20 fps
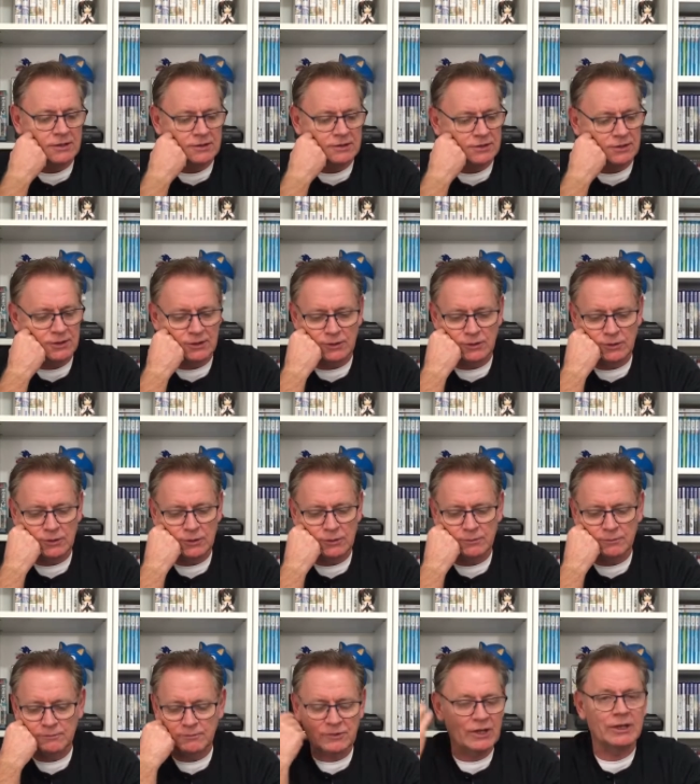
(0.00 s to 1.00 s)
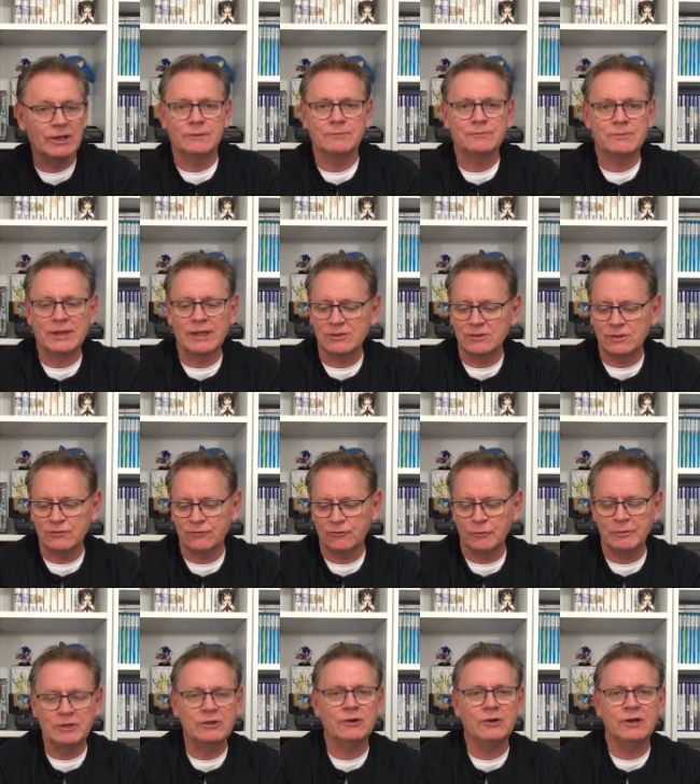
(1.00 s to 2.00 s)
So yeah, that's it
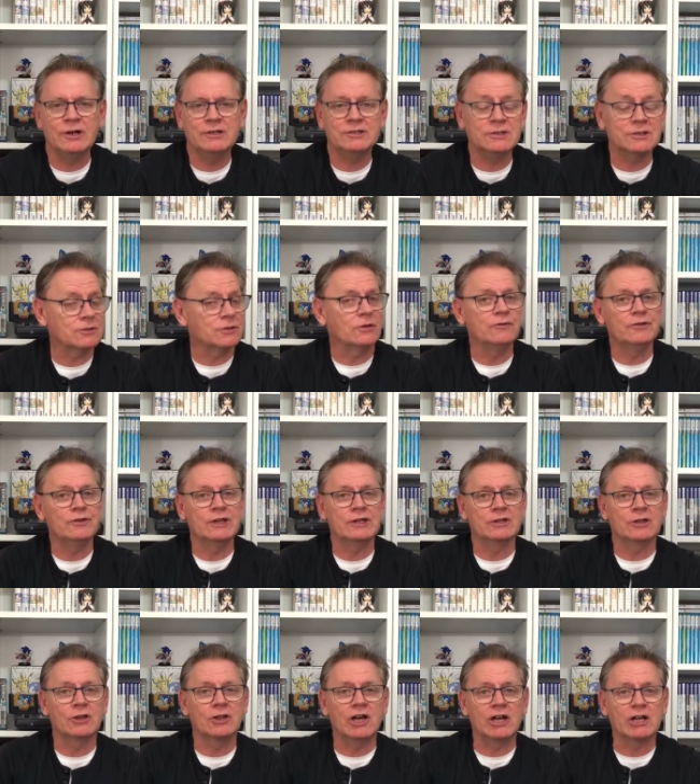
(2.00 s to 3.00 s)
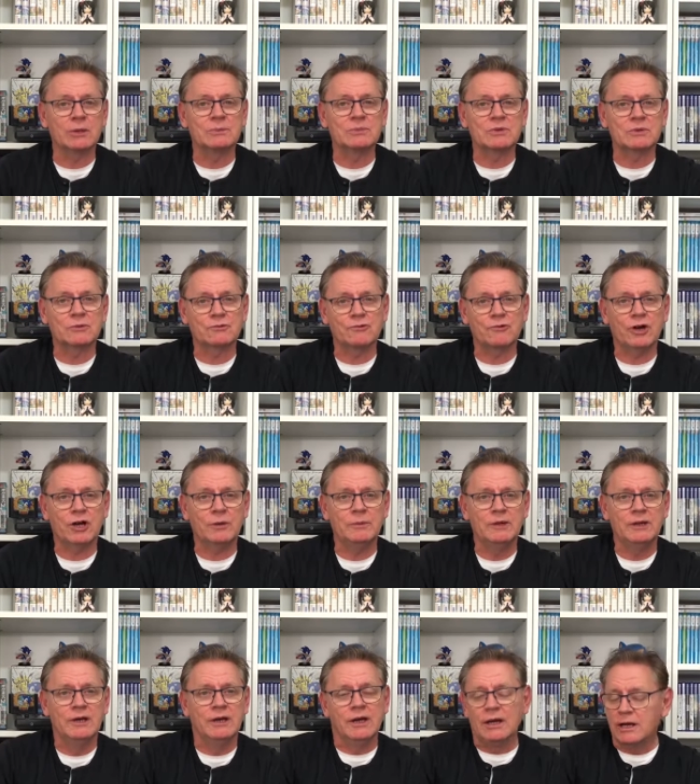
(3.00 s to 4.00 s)
for me, guys. Don't forget to like and subscribe.
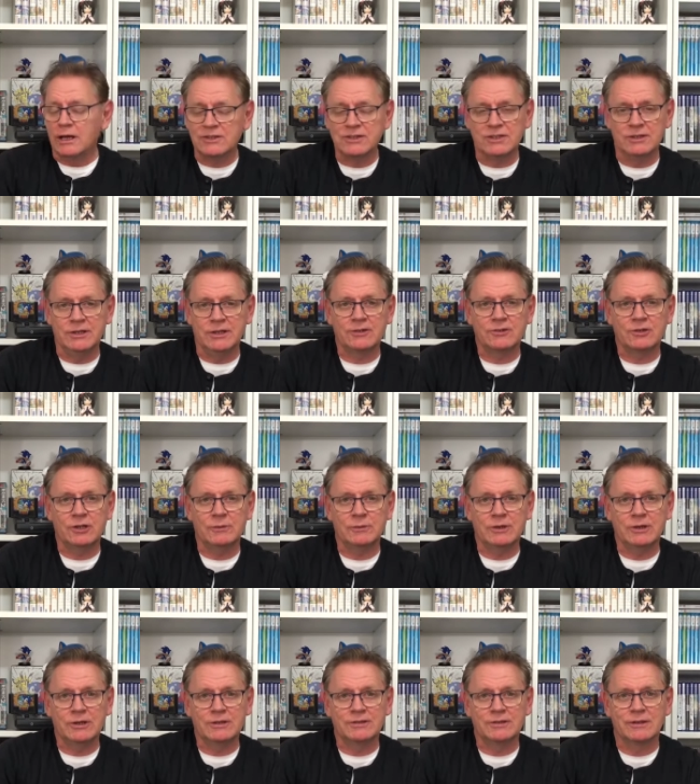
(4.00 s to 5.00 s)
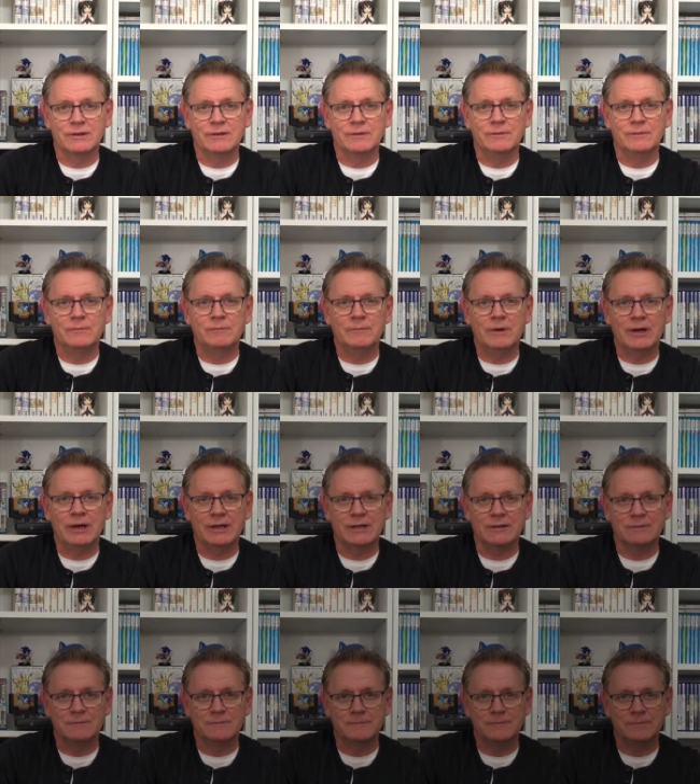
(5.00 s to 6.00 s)
I'll see you next time, guys.
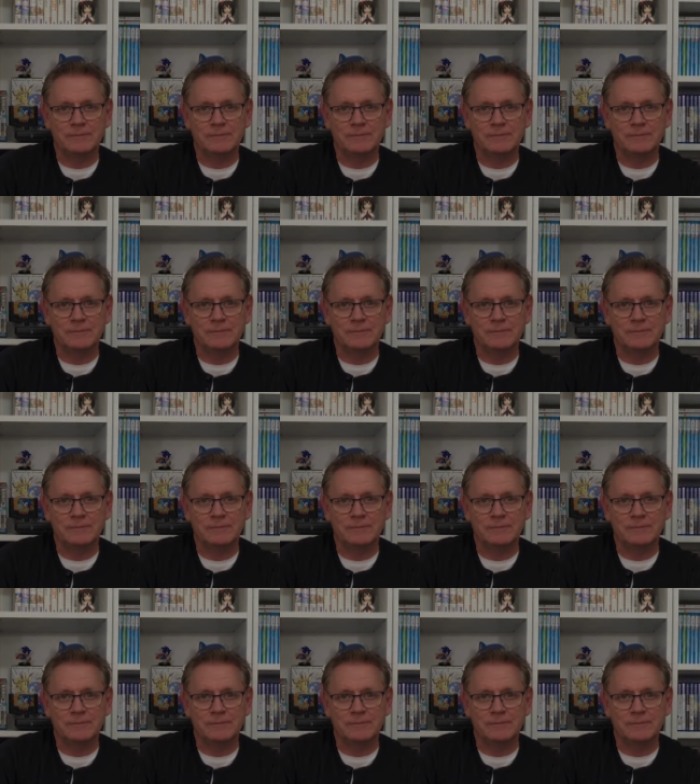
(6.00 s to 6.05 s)
Bye.